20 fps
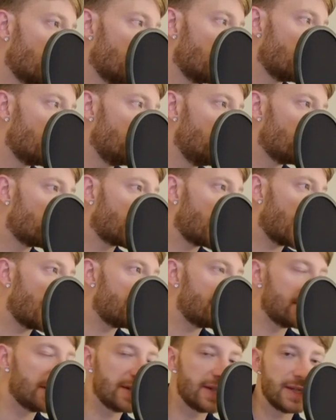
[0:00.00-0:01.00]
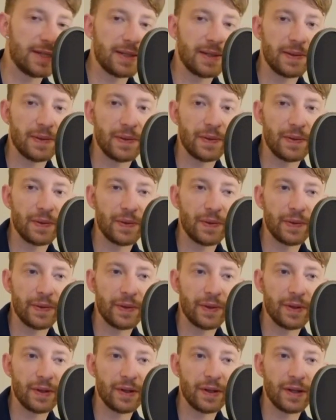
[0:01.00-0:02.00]
You carry
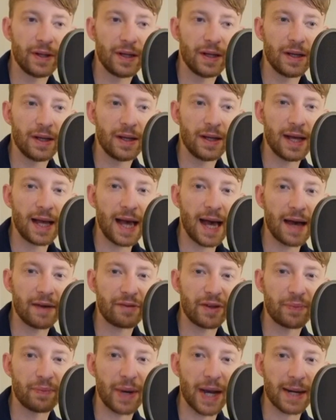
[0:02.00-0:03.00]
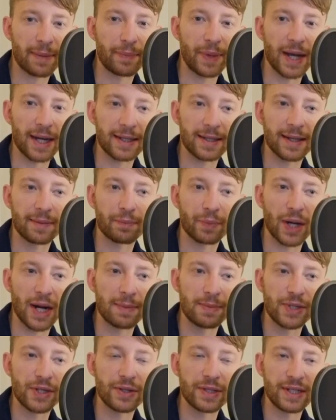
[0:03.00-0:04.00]
a heavy backpack that
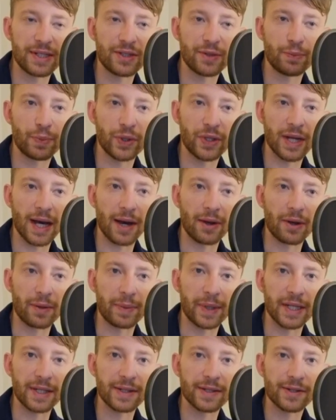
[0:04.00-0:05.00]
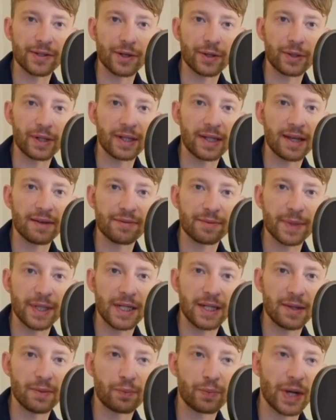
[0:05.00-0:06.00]
perhaps you need to put down a bit. So that gives me
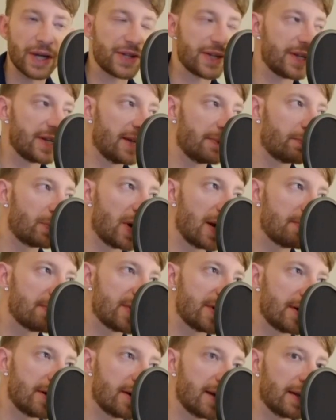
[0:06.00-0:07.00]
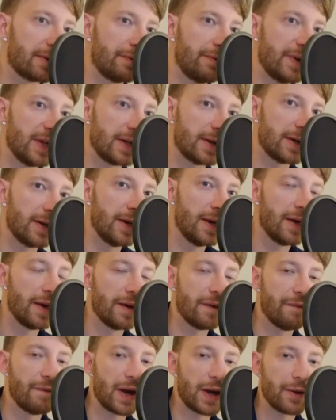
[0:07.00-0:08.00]
the impression that perhaps they're not
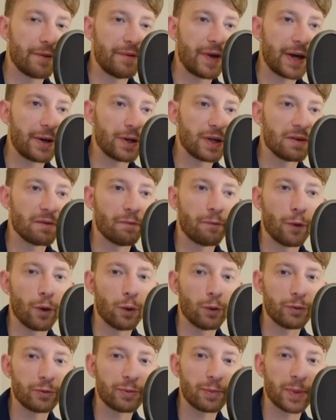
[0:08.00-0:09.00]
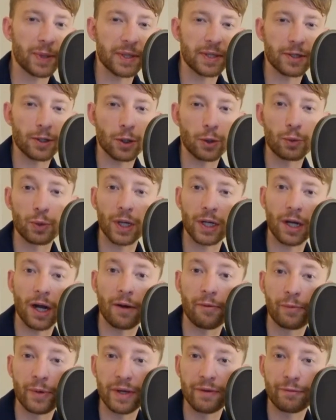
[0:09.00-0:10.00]
very involved with your
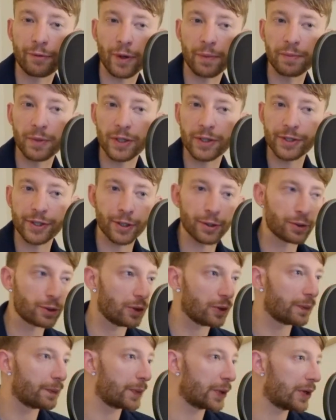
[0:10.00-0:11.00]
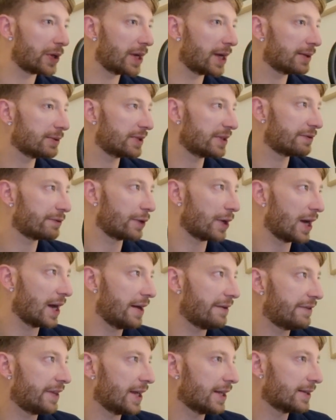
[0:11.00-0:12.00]
recovery from your so-called burnout, if you
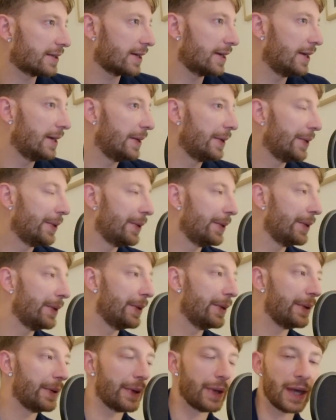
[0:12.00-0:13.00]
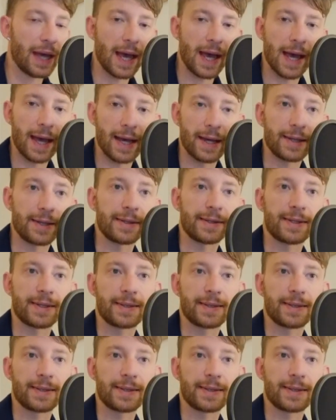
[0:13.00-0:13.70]
have that. And